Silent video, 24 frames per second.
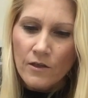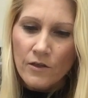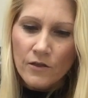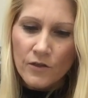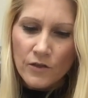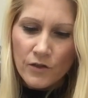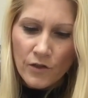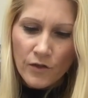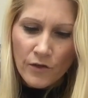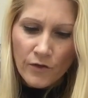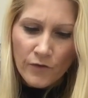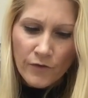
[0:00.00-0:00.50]

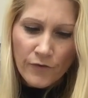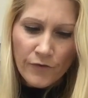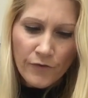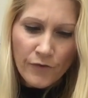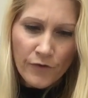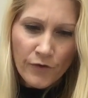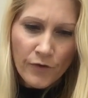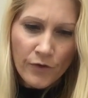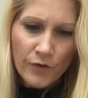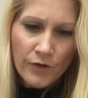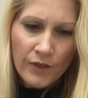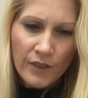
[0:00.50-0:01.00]
so
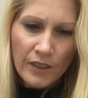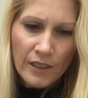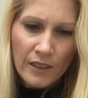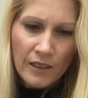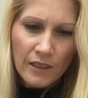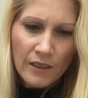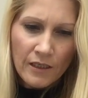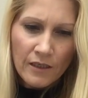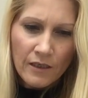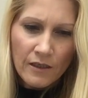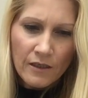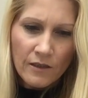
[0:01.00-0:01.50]
for
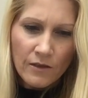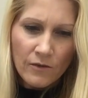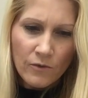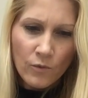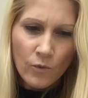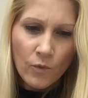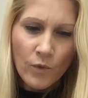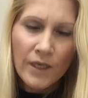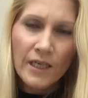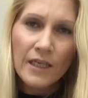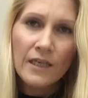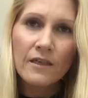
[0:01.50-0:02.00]
the
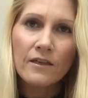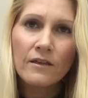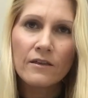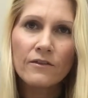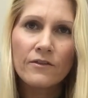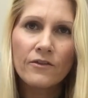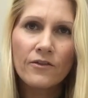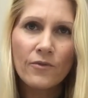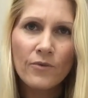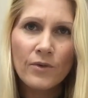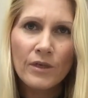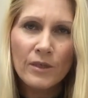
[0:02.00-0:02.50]
week
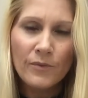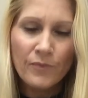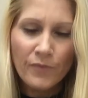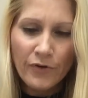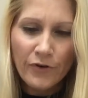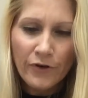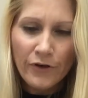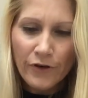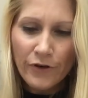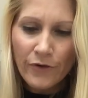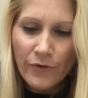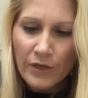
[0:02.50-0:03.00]
3
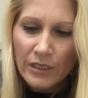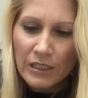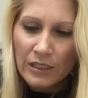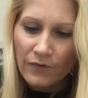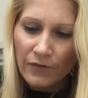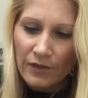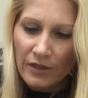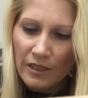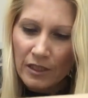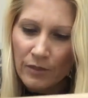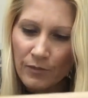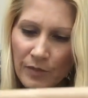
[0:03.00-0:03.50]
progress
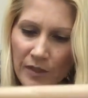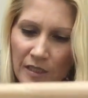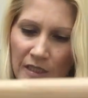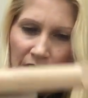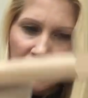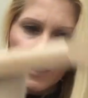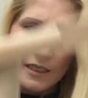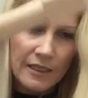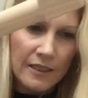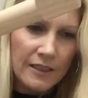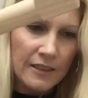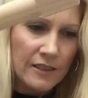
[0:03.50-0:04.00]
for this
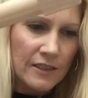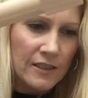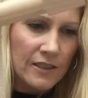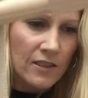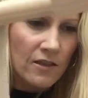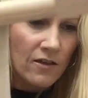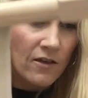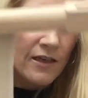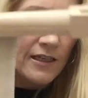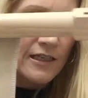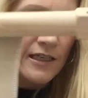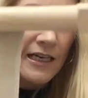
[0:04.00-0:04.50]
particular
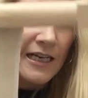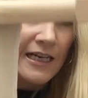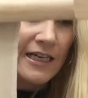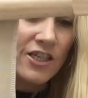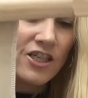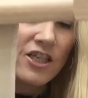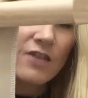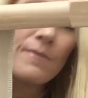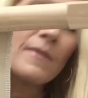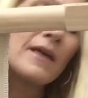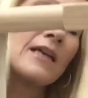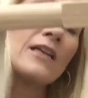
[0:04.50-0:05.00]
design, I actually